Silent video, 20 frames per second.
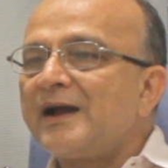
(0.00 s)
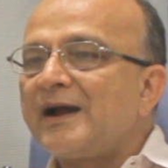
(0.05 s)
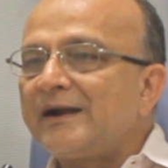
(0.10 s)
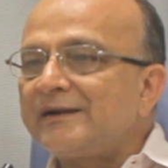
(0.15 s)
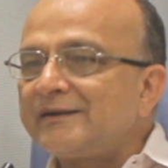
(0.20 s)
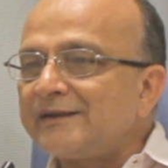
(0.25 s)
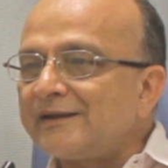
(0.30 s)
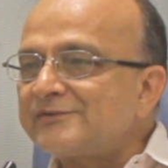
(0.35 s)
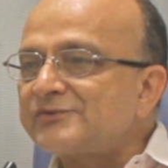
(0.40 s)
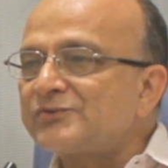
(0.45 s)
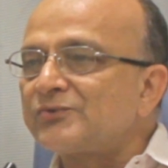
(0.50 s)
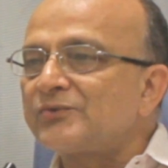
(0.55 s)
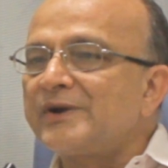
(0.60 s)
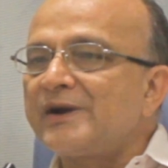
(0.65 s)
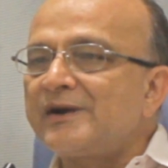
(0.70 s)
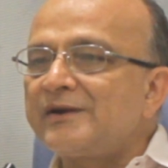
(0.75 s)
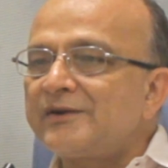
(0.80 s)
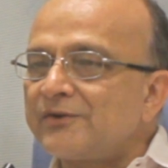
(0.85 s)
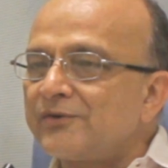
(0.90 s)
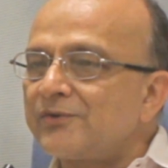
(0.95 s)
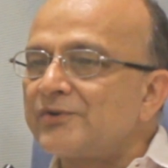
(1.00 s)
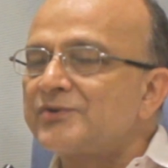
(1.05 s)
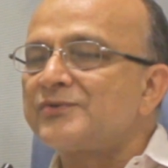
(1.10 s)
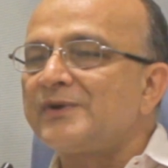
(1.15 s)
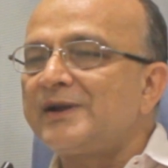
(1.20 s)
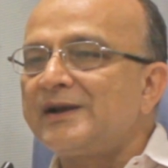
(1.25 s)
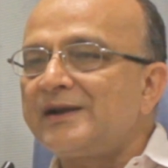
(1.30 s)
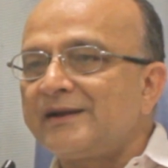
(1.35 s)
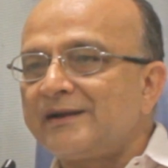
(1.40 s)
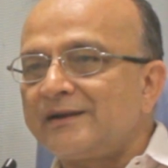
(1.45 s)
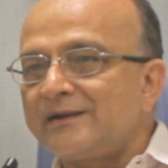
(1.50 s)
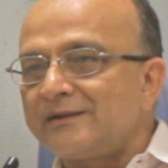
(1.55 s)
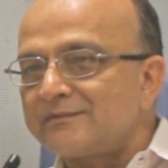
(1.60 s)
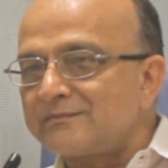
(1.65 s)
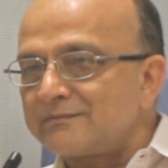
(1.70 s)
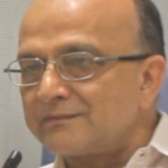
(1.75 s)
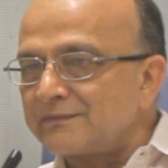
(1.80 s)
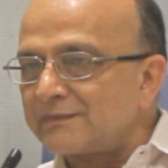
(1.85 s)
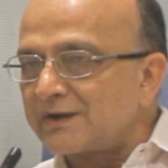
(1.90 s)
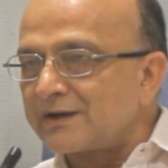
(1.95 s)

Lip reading: And the student usually